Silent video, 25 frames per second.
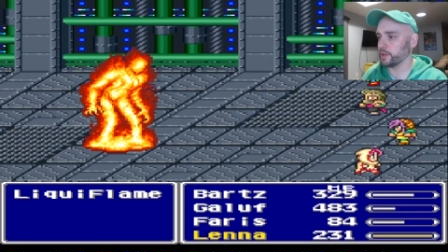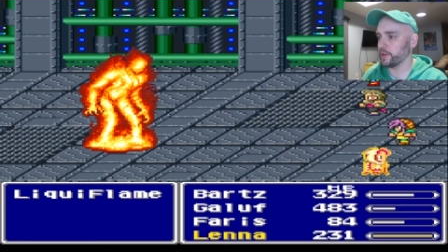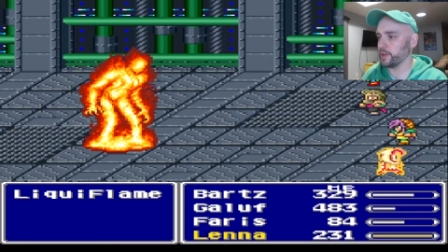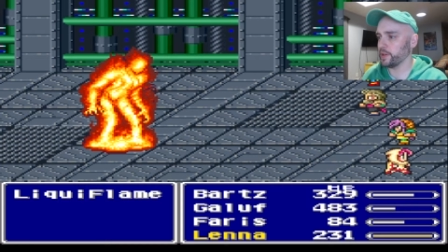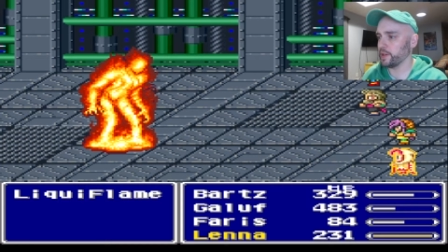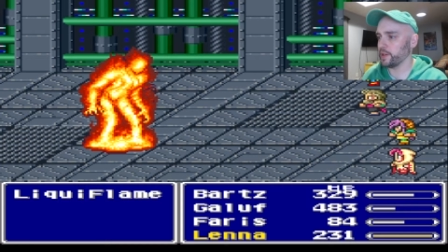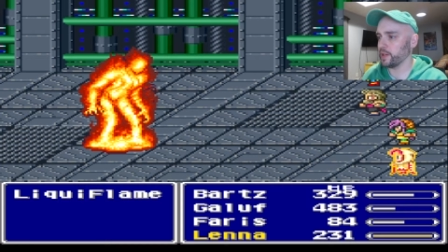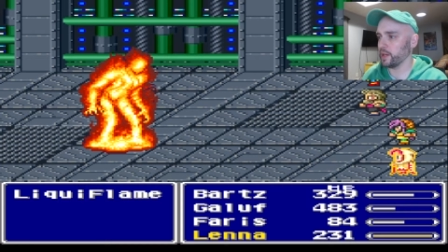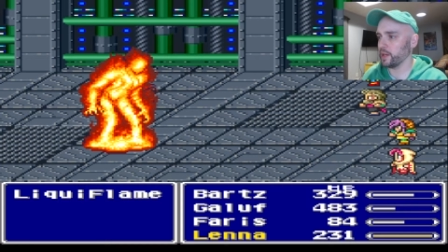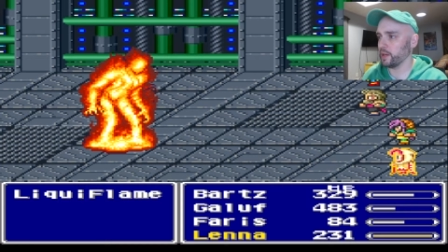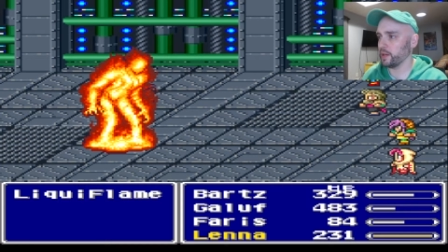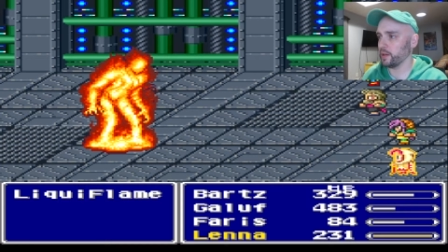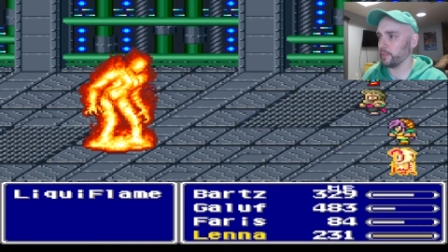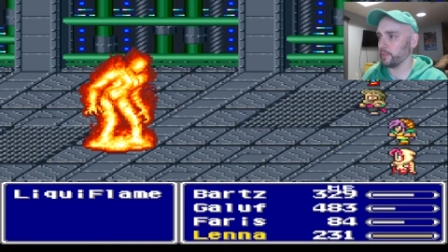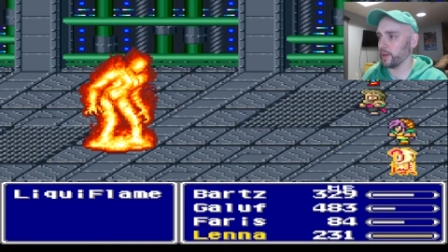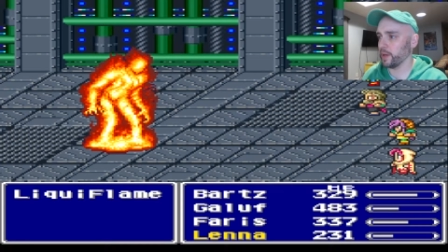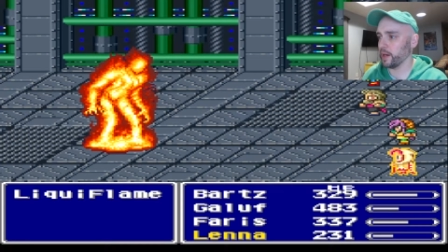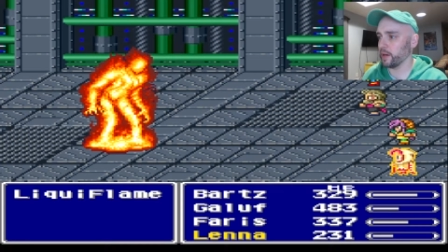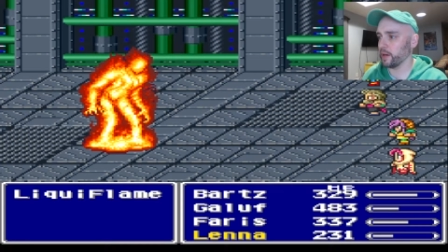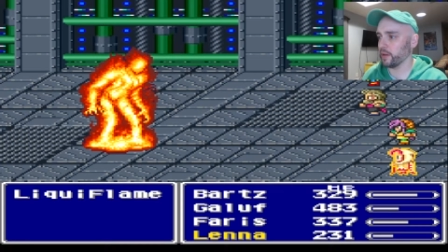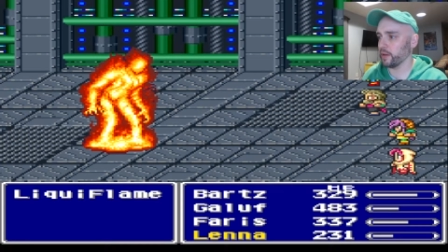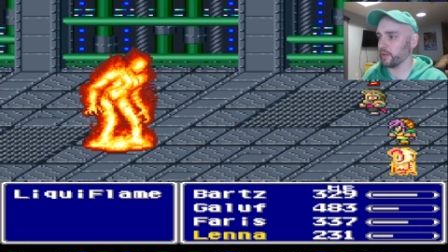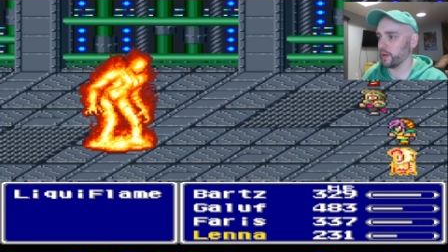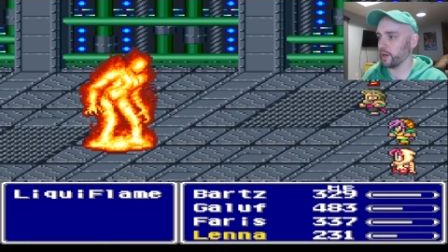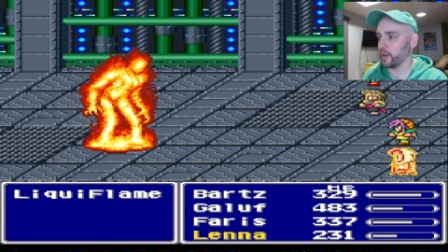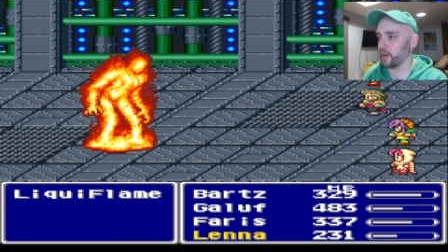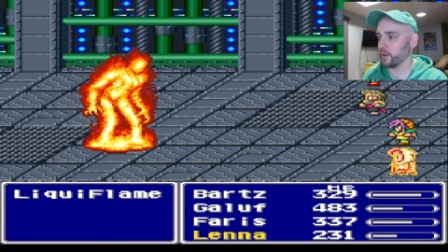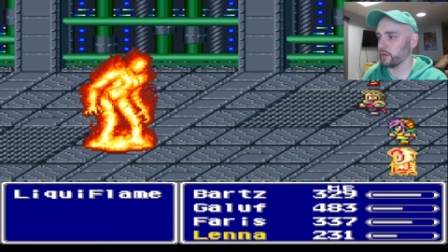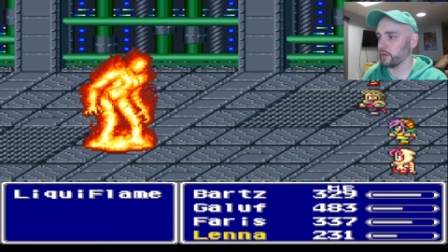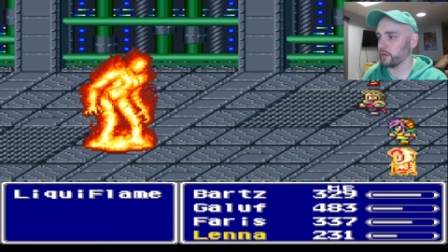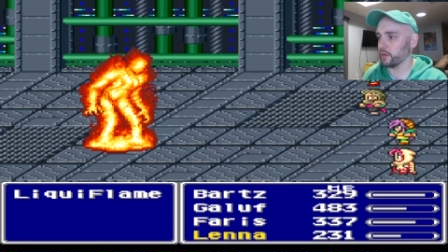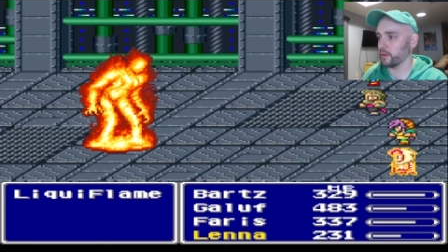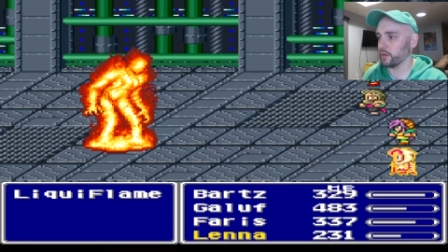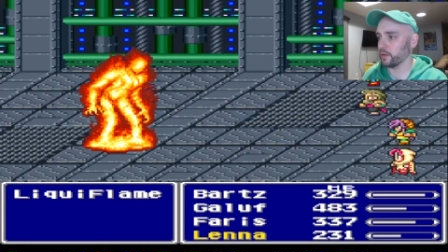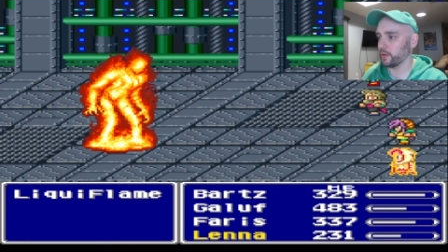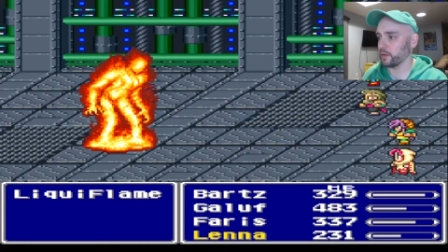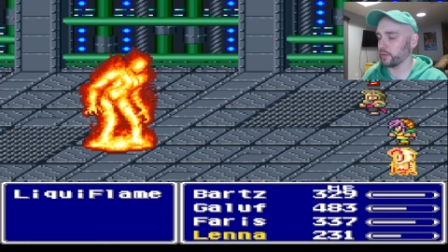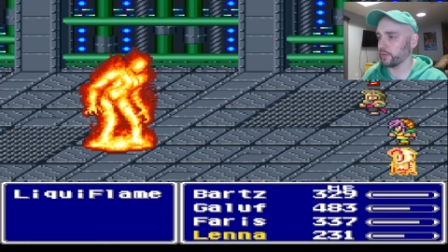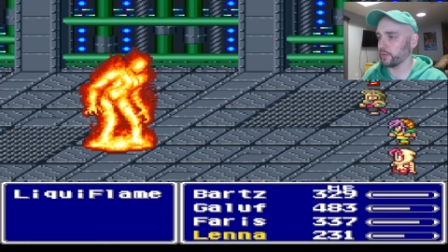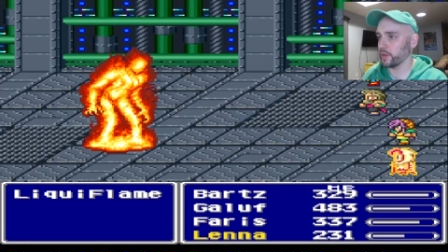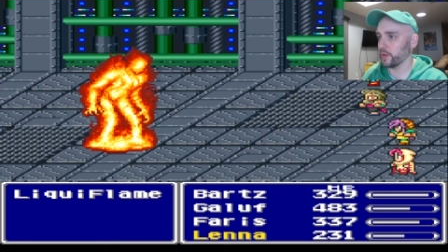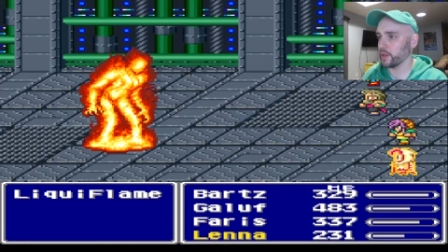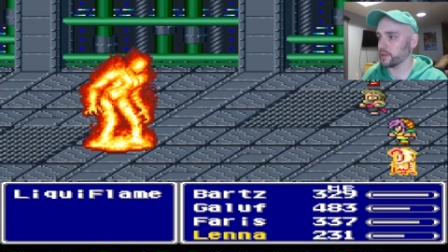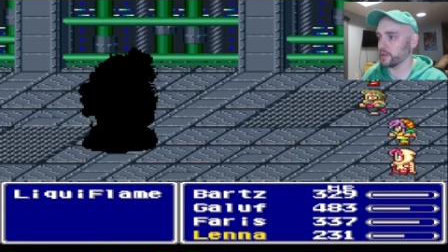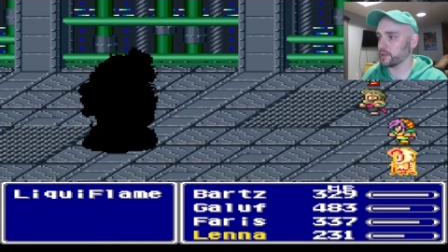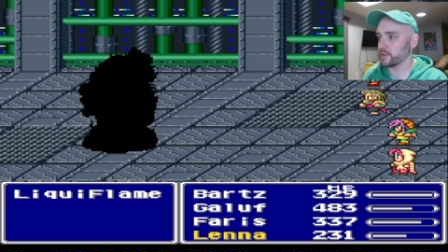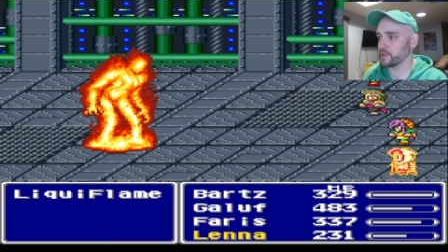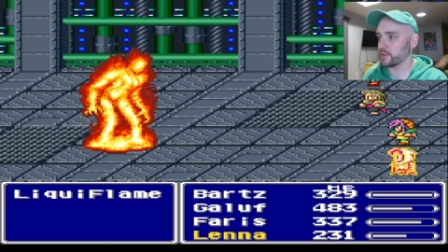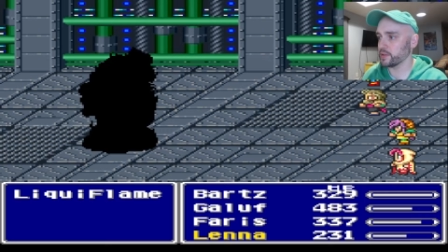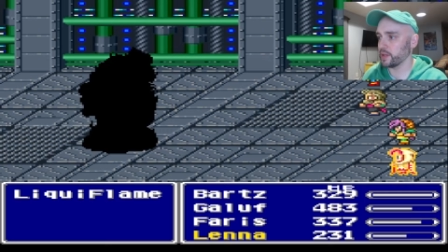I need to get him out of that other
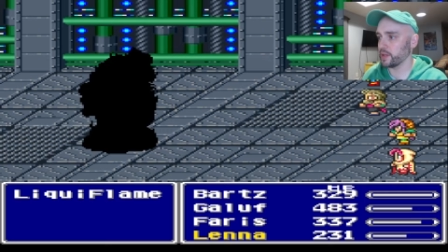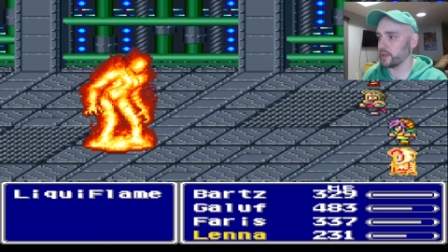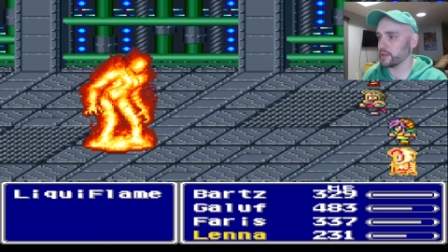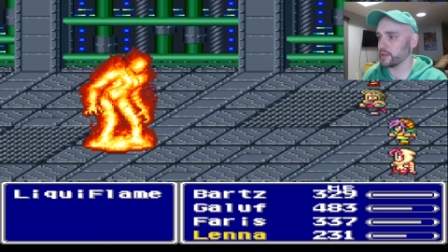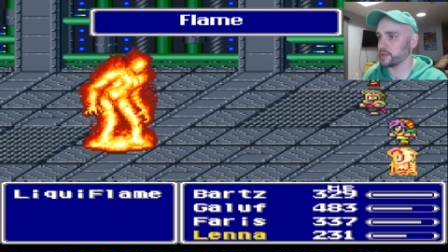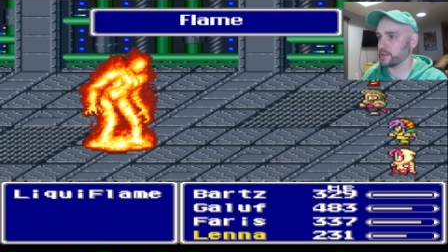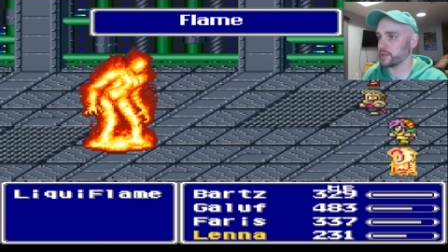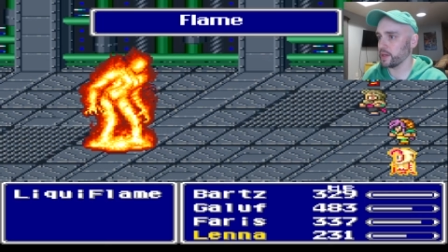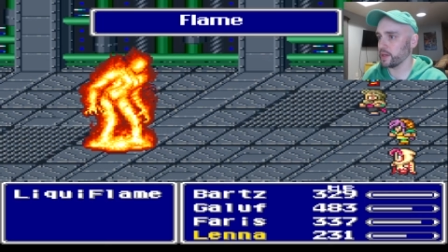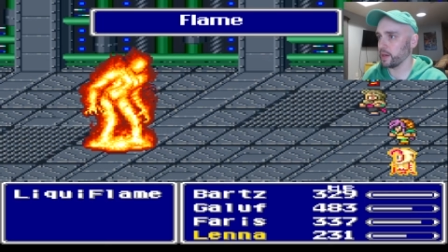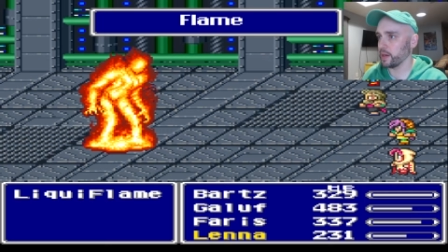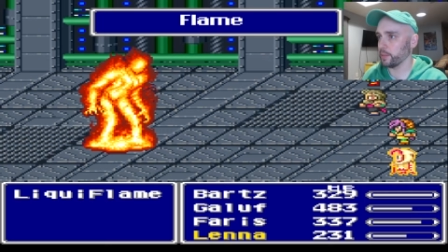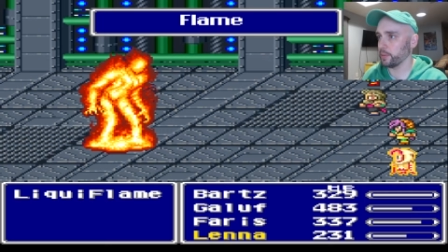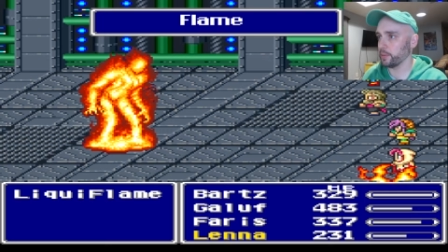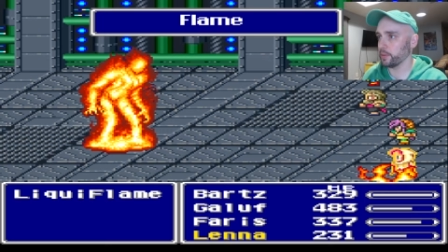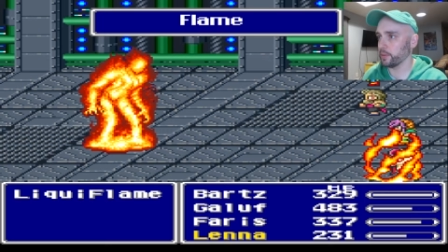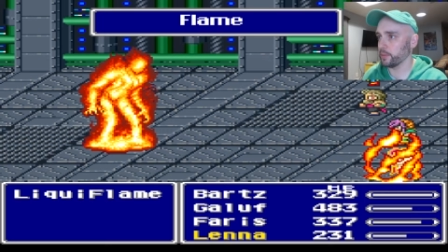phase ASAP.